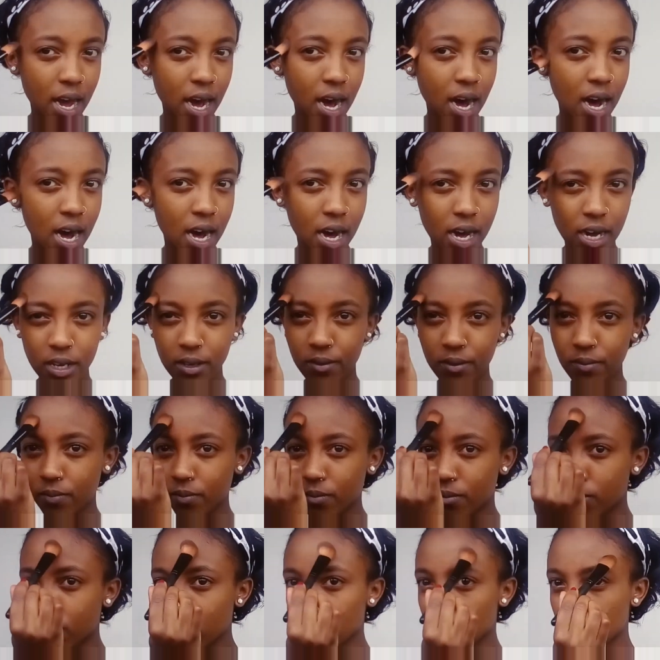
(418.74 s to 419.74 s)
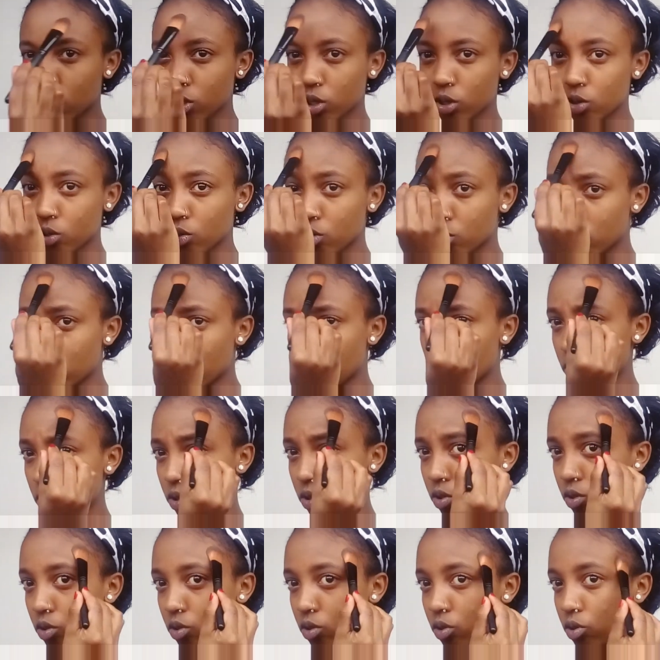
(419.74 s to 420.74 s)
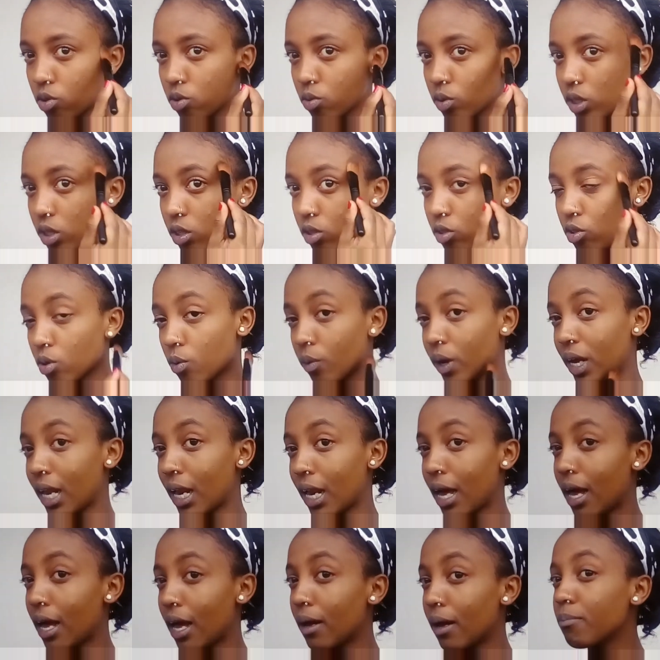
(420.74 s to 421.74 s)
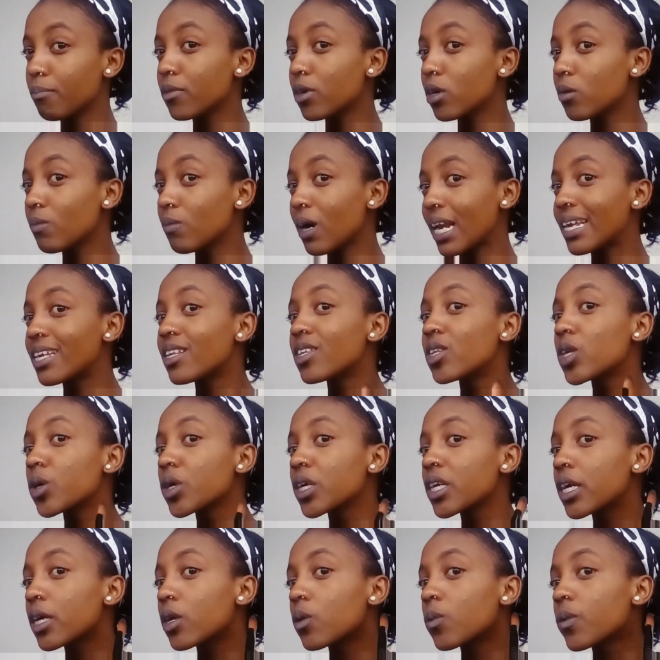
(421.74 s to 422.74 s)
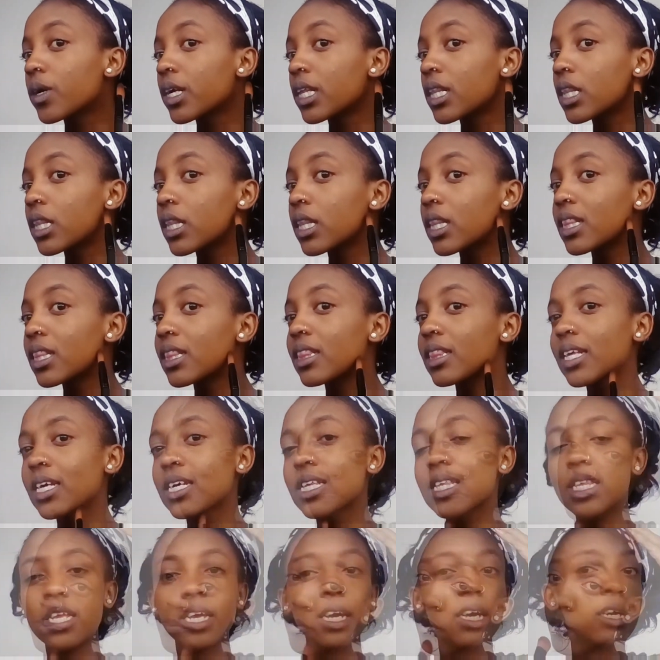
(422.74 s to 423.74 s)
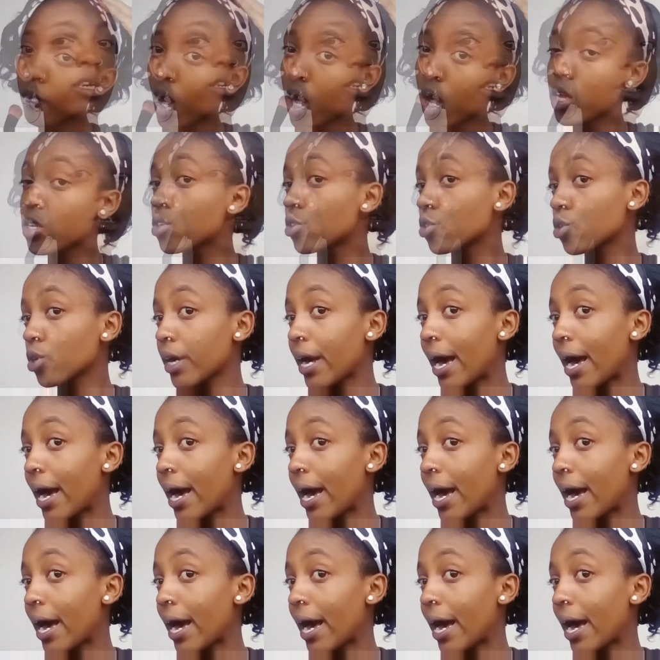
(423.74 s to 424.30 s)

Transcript: yeah, make sure you do it so well. I'm normally so keen with these areas.